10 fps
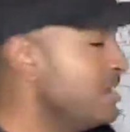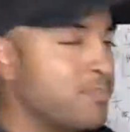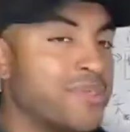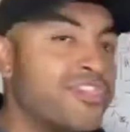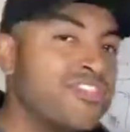
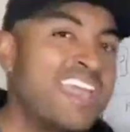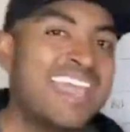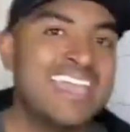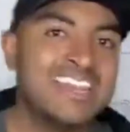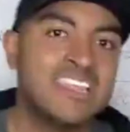But
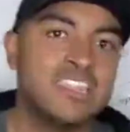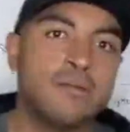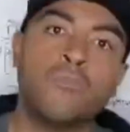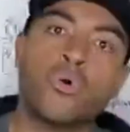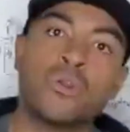then the
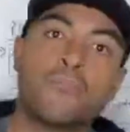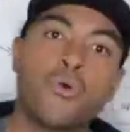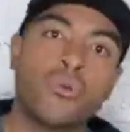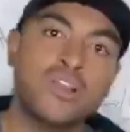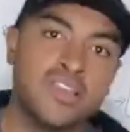more
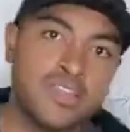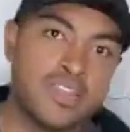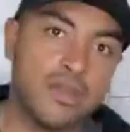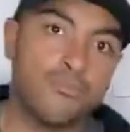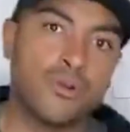important
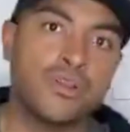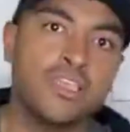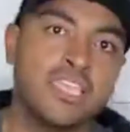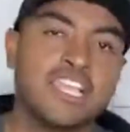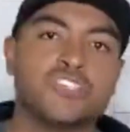number
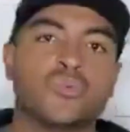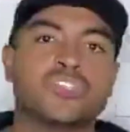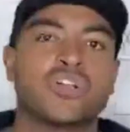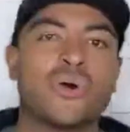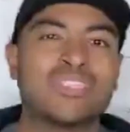is what's
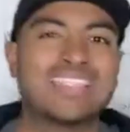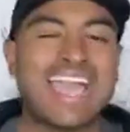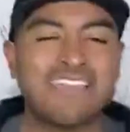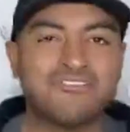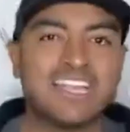called
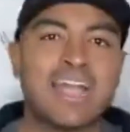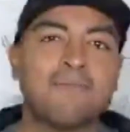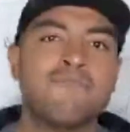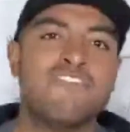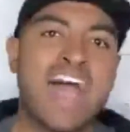lifetime
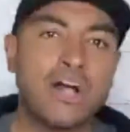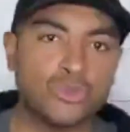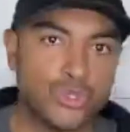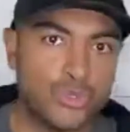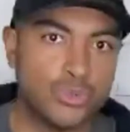
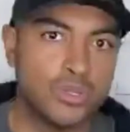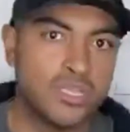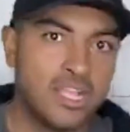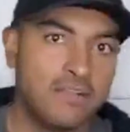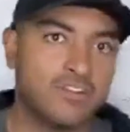value
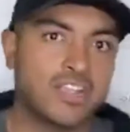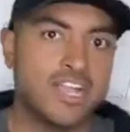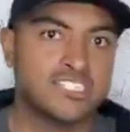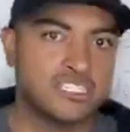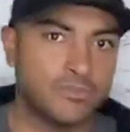of a
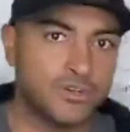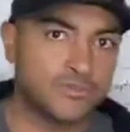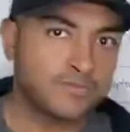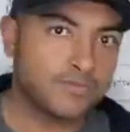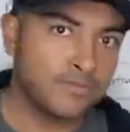customer.
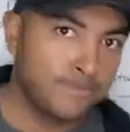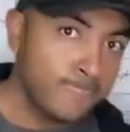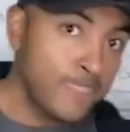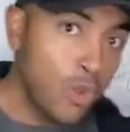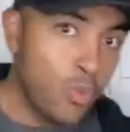
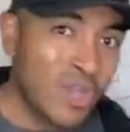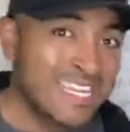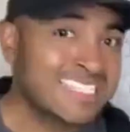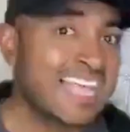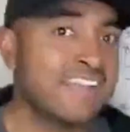What
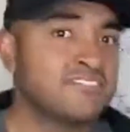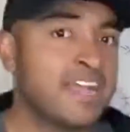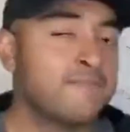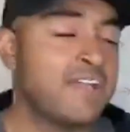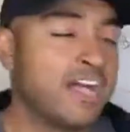is
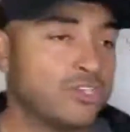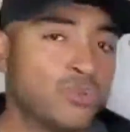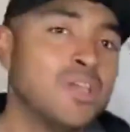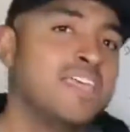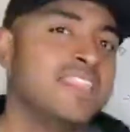lifetime value?
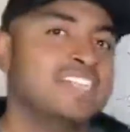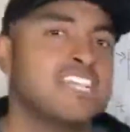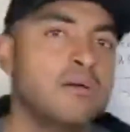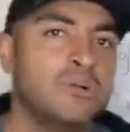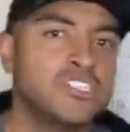That's how
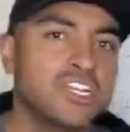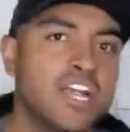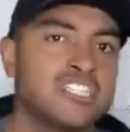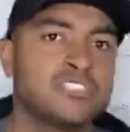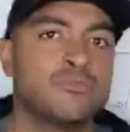much a
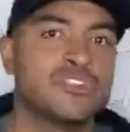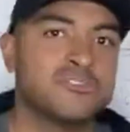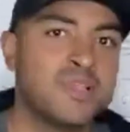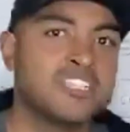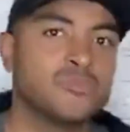customer
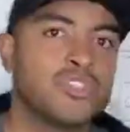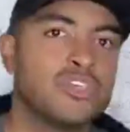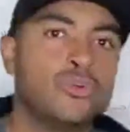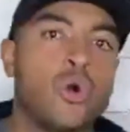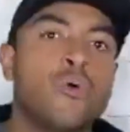spends with
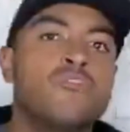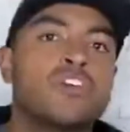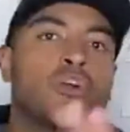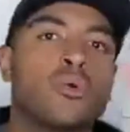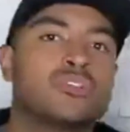you over the
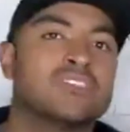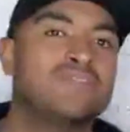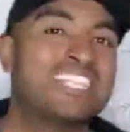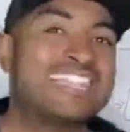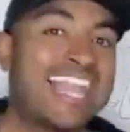course of
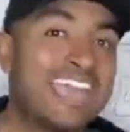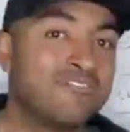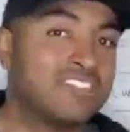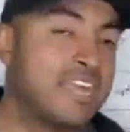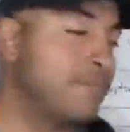the
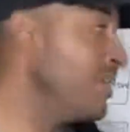lifetime,